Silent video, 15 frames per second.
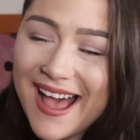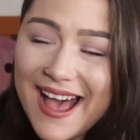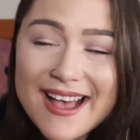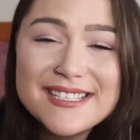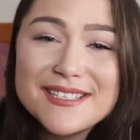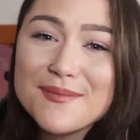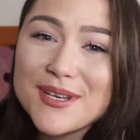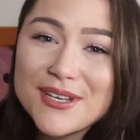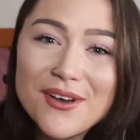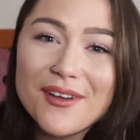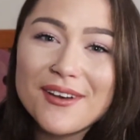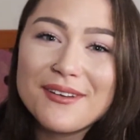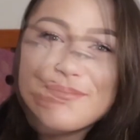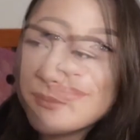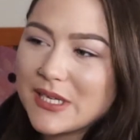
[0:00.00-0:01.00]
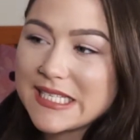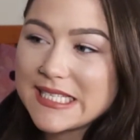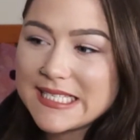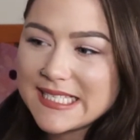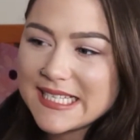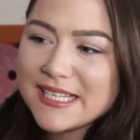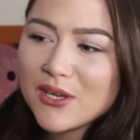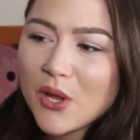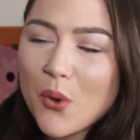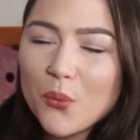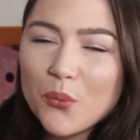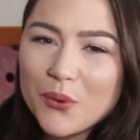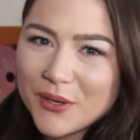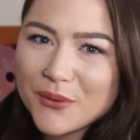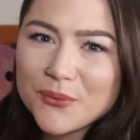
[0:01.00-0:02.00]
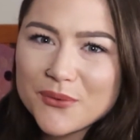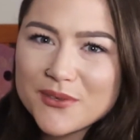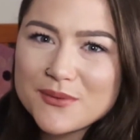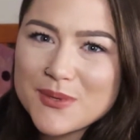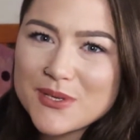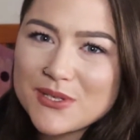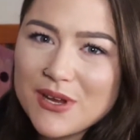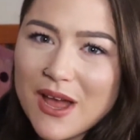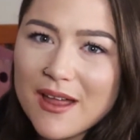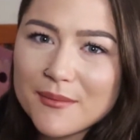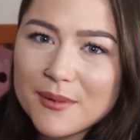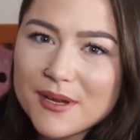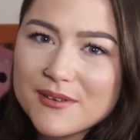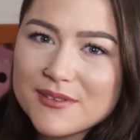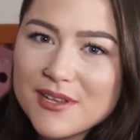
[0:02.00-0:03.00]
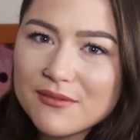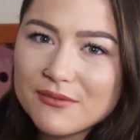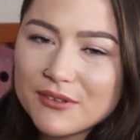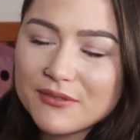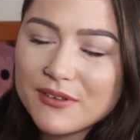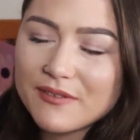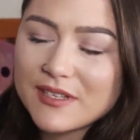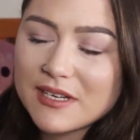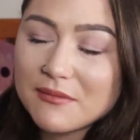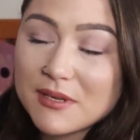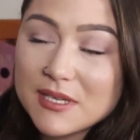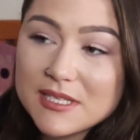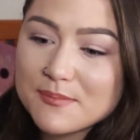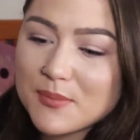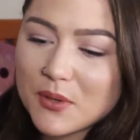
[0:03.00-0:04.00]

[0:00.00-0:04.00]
has to be done. But it's still a weird one to be chatting about yourself for 15 minutes,